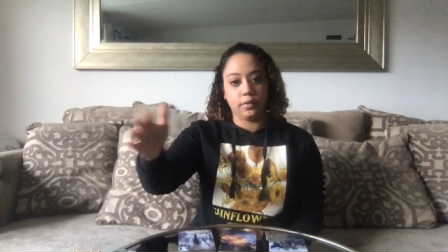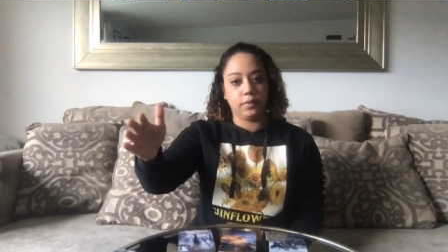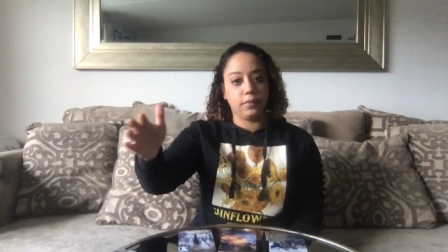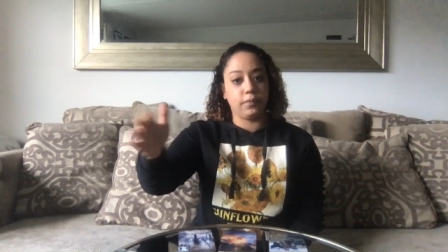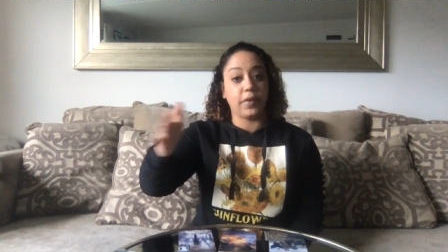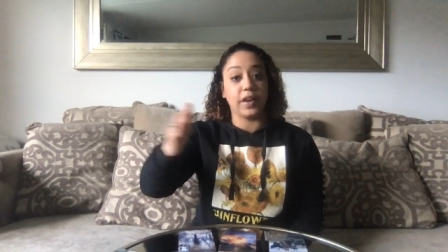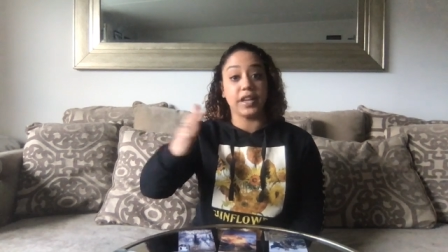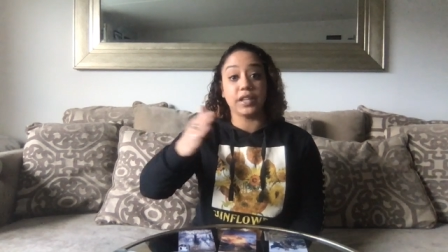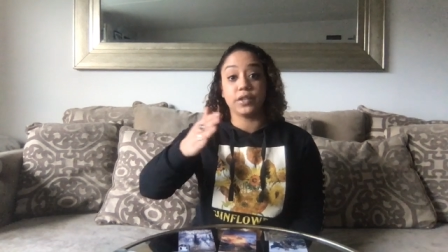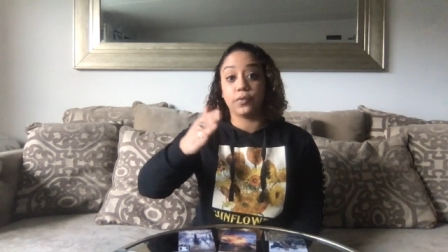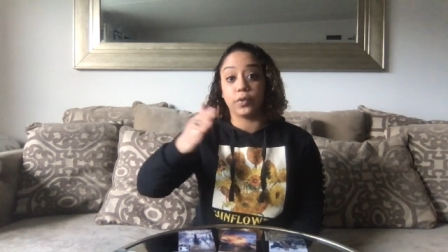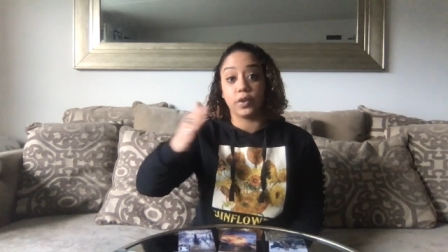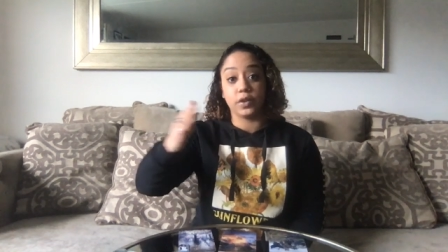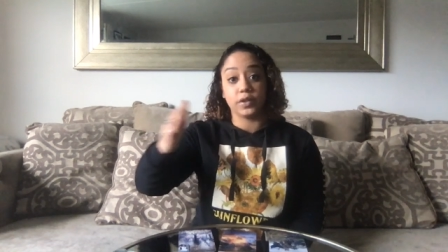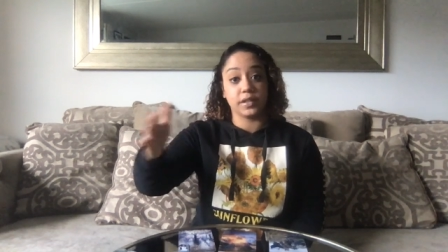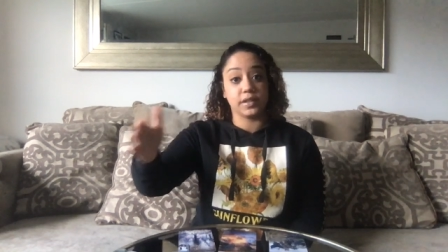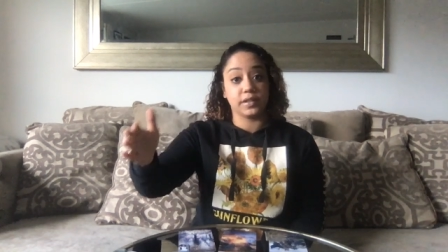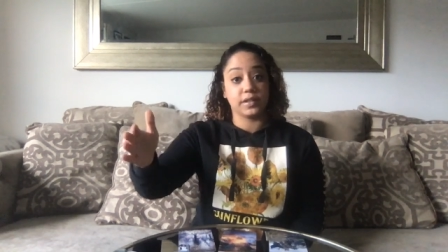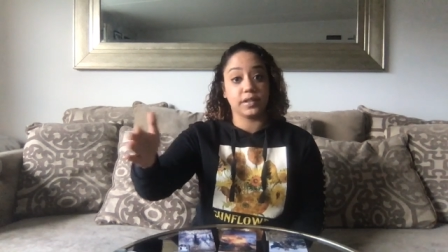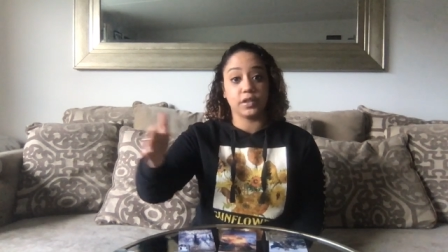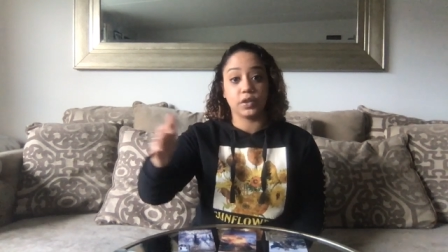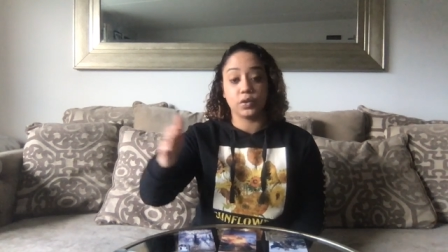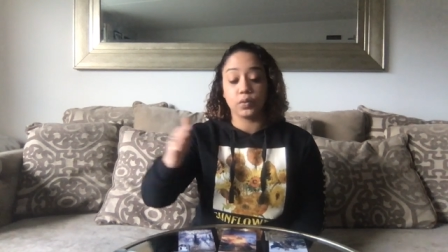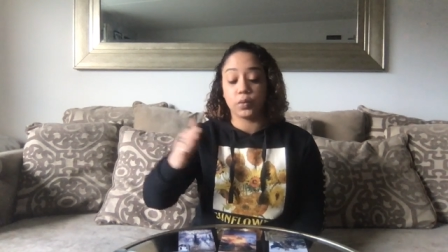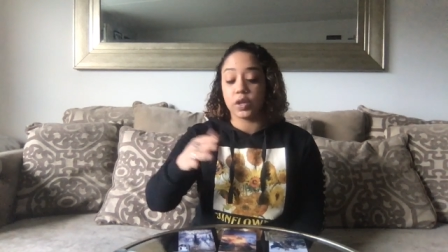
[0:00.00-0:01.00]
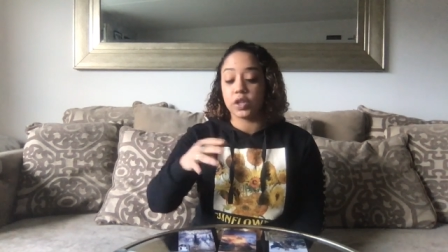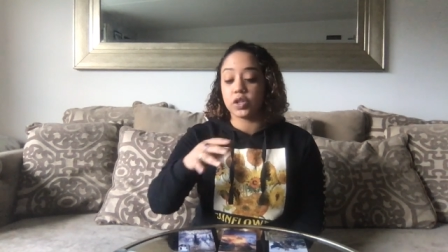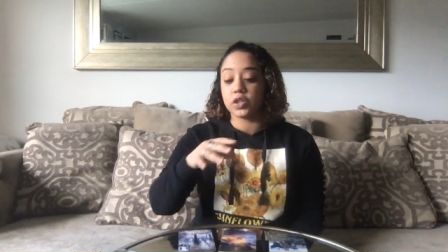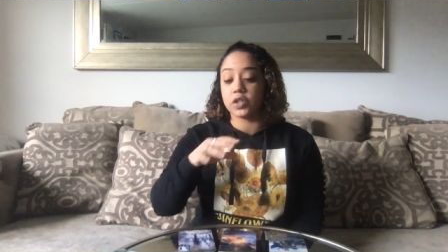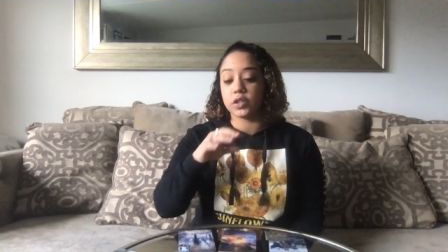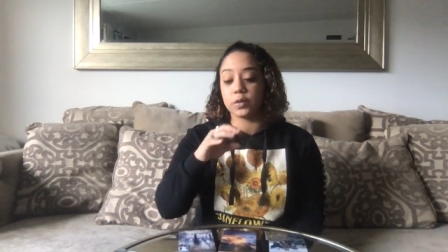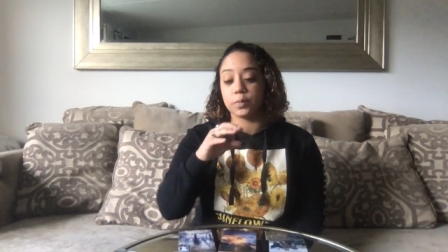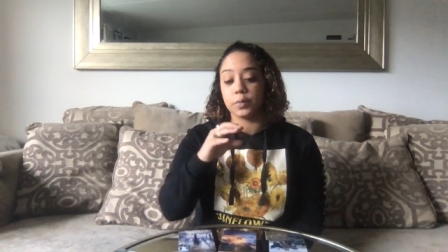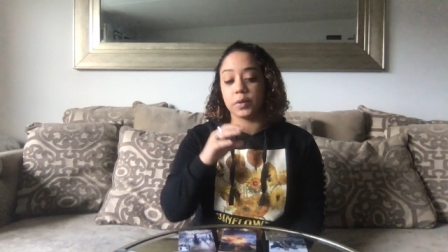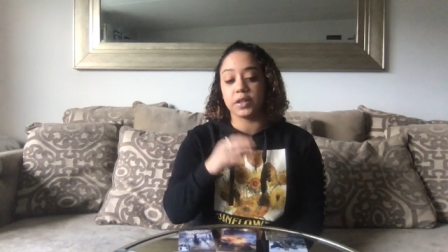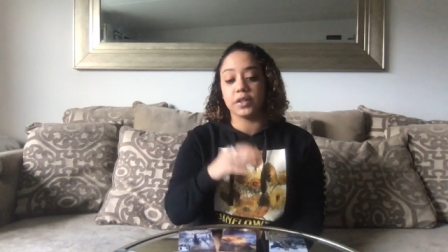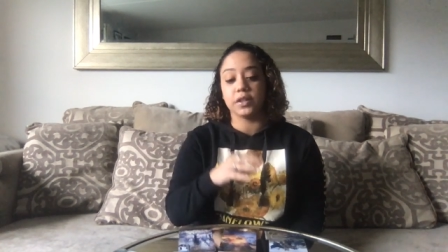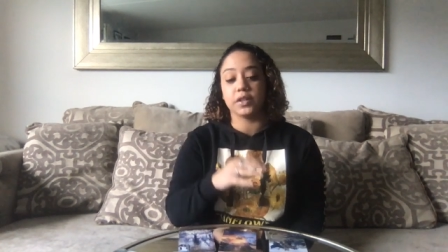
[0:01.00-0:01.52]
vice versa
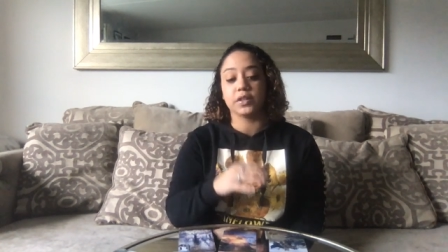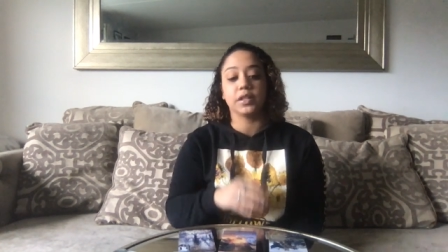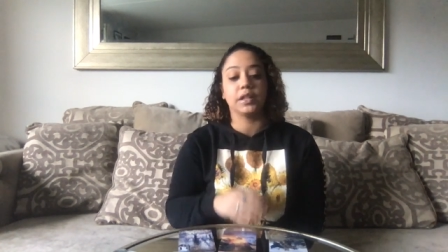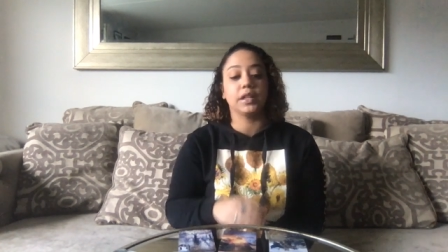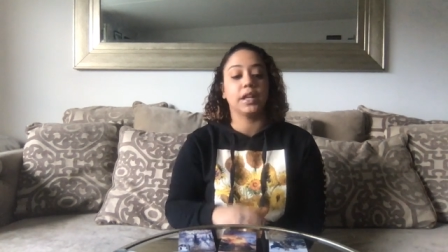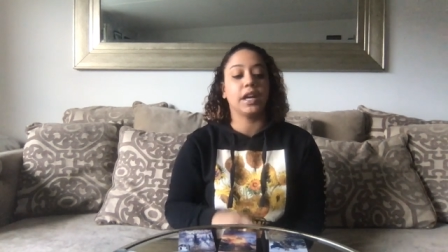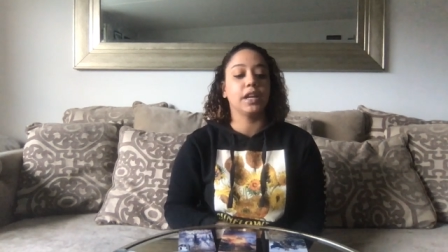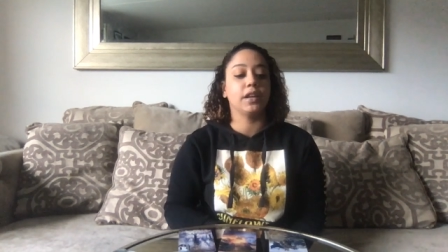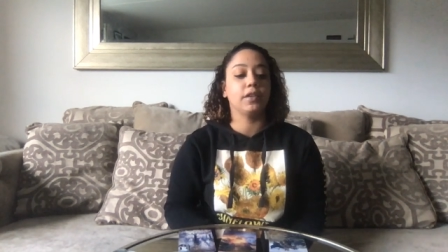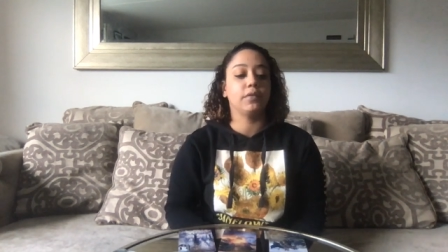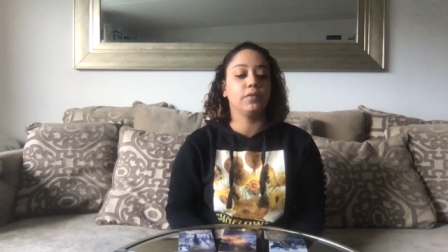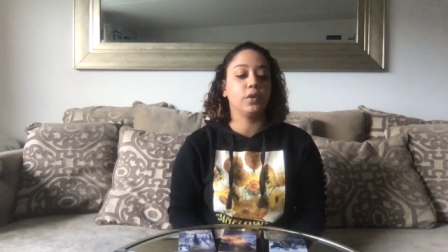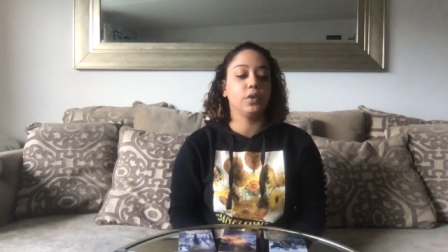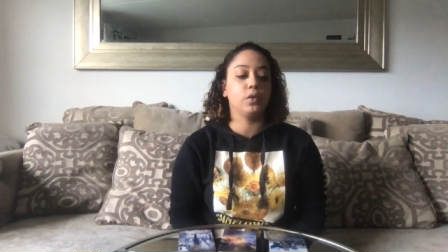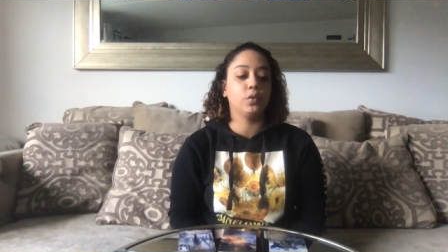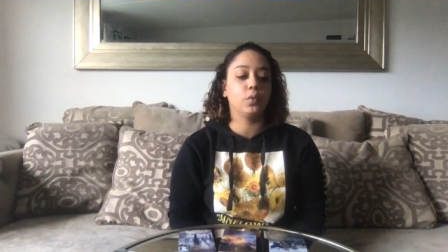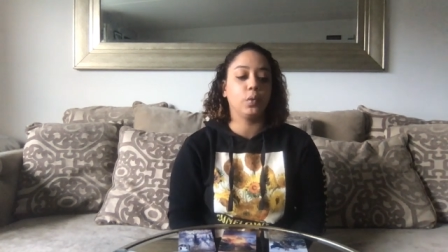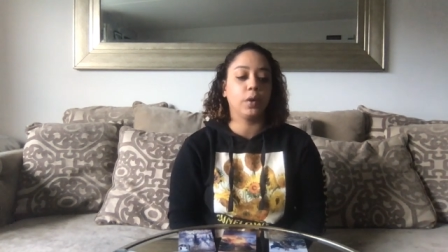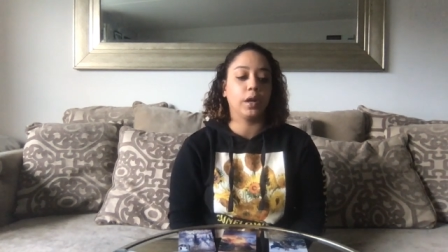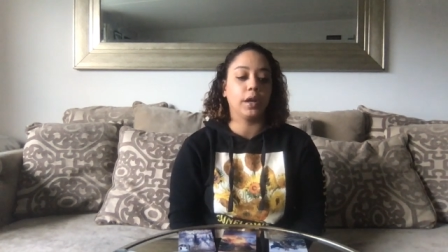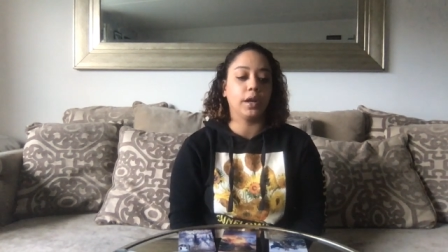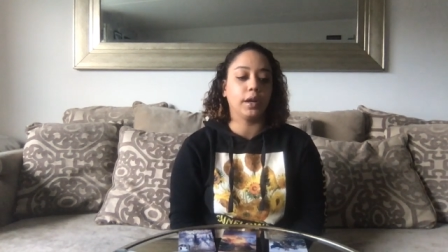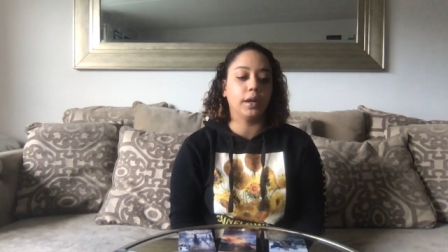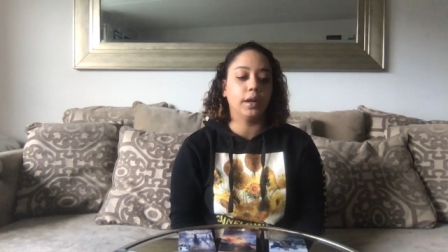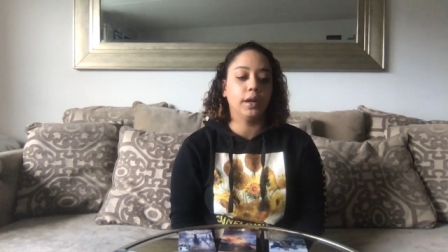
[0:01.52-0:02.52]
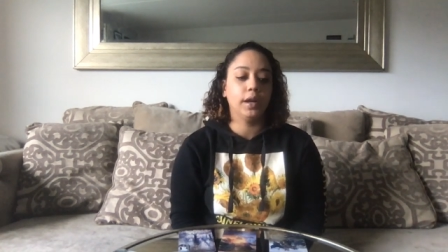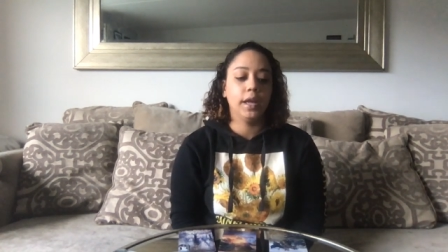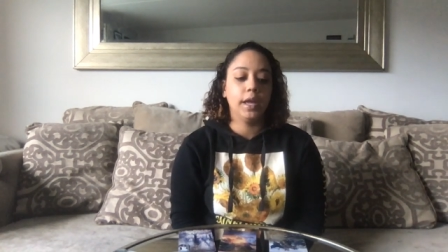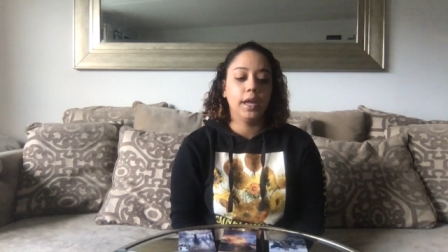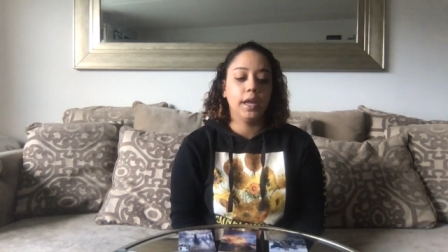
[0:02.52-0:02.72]
situations, but there's a lot of you where